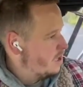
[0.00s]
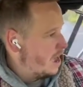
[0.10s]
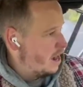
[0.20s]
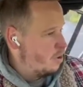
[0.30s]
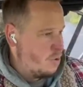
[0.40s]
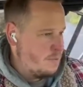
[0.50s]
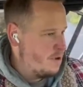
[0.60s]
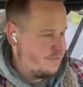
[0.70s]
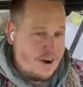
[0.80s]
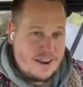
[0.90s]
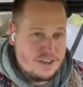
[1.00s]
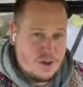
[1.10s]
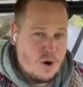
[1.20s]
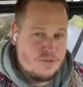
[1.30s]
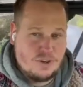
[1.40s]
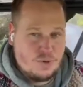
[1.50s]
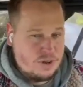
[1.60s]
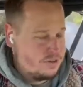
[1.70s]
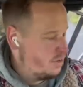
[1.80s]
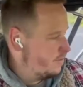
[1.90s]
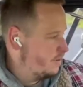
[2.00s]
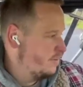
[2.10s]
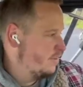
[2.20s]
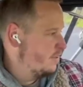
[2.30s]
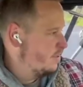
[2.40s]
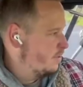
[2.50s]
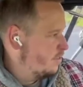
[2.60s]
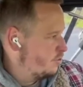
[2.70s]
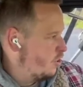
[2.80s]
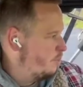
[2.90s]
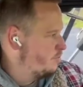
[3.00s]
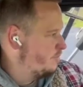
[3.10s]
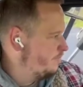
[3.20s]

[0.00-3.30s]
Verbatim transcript: and I won't be afraid to go over it twice either. The tops